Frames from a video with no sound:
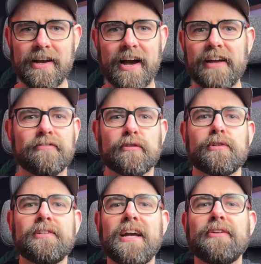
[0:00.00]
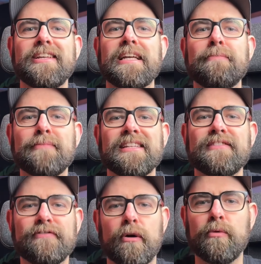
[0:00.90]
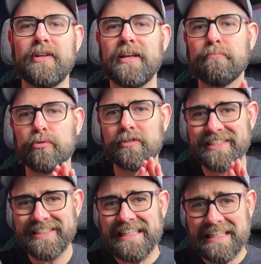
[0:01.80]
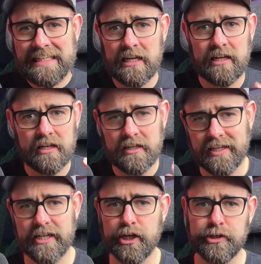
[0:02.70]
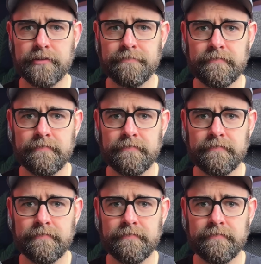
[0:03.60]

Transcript: I have learned how to keep this phone in pristine condition